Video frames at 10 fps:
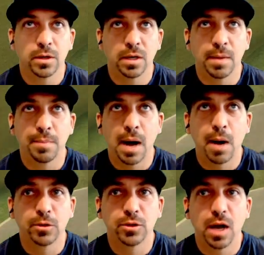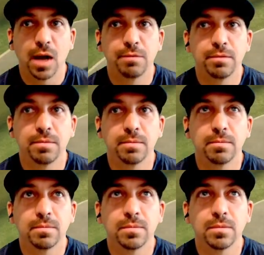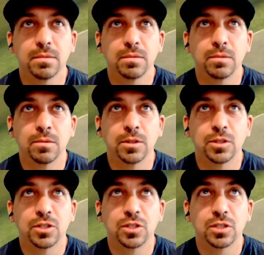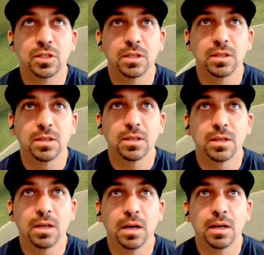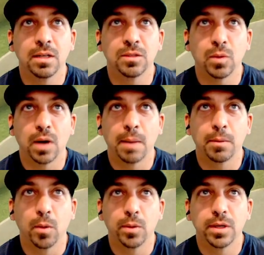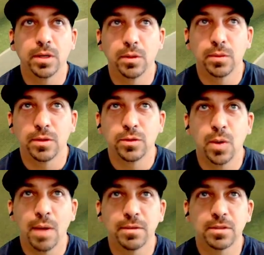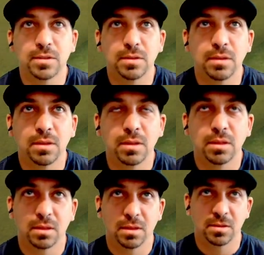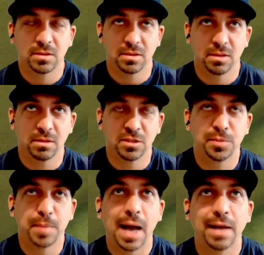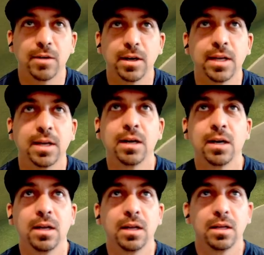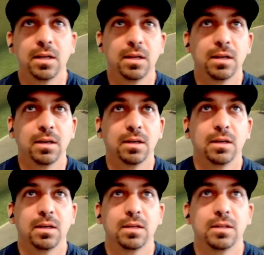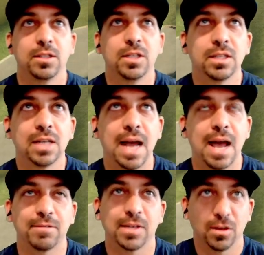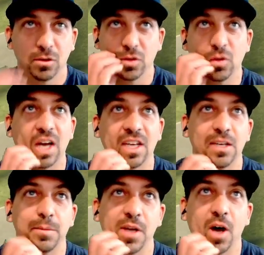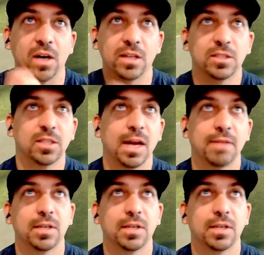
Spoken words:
hit power drive, which is what I'm going to do. They do have this spine right here. You're just going to have to get a little lucky, to be honest. You're going to have to get a